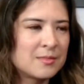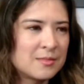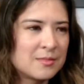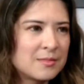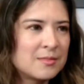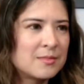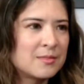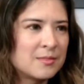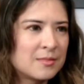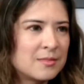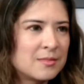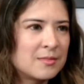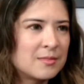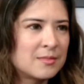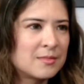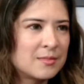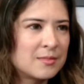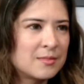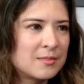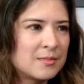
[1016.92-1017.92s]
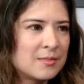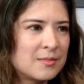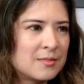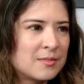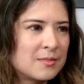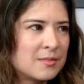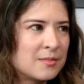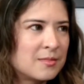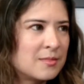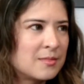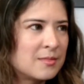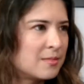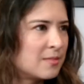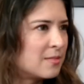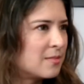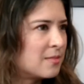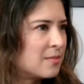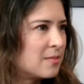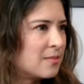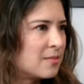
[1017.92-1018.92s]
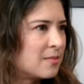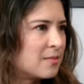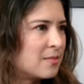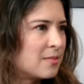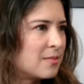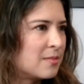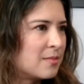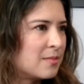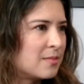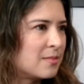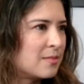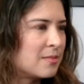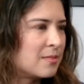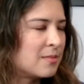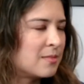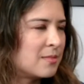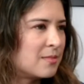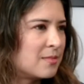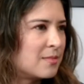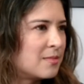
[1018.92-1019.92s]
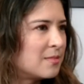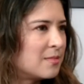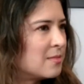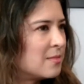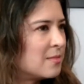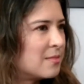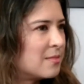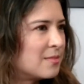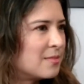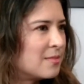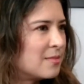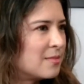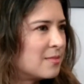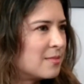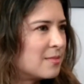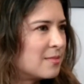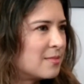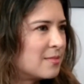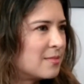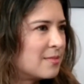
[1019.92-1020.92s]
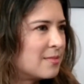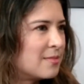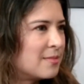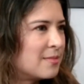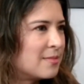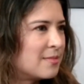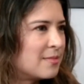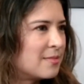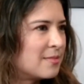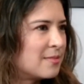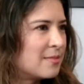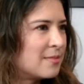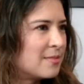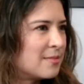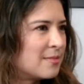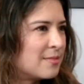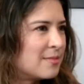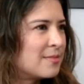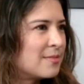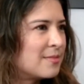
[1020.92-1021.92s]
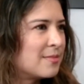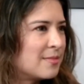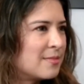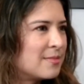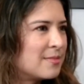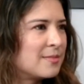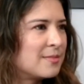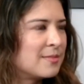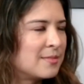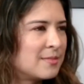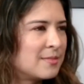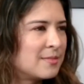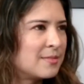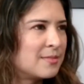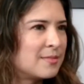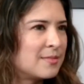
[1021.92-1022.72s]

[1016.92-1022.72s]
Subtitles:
The person shown says nothing.